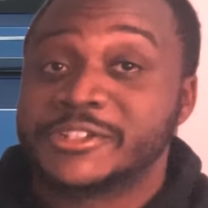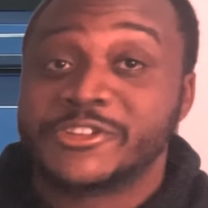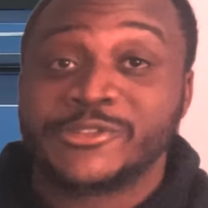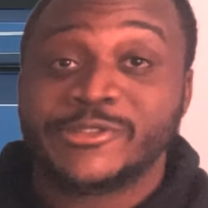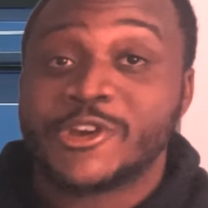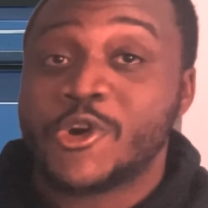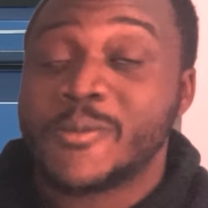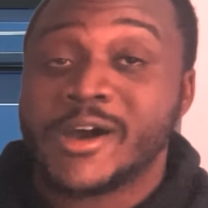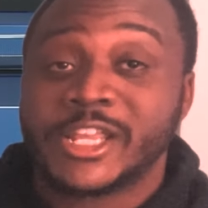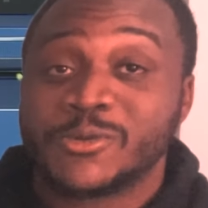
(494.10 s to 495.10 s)

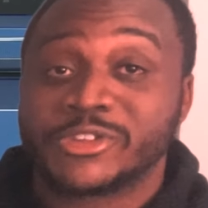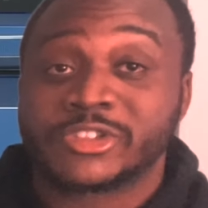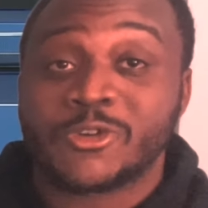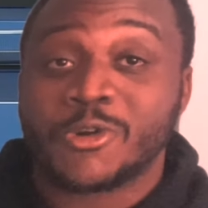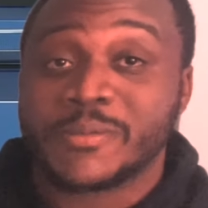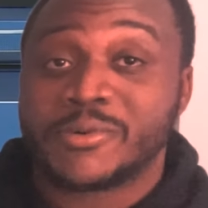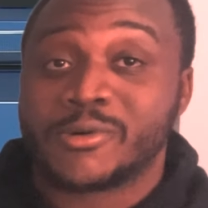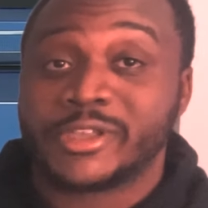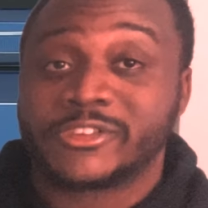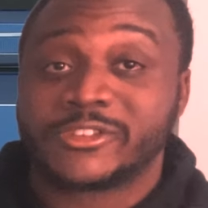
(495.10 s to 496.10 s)
nobody was scoring
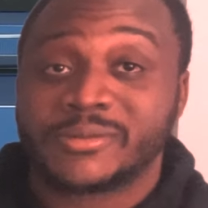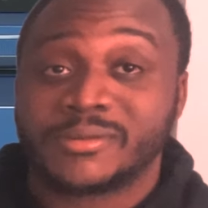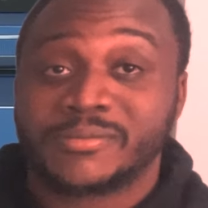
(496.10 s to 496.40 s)
points,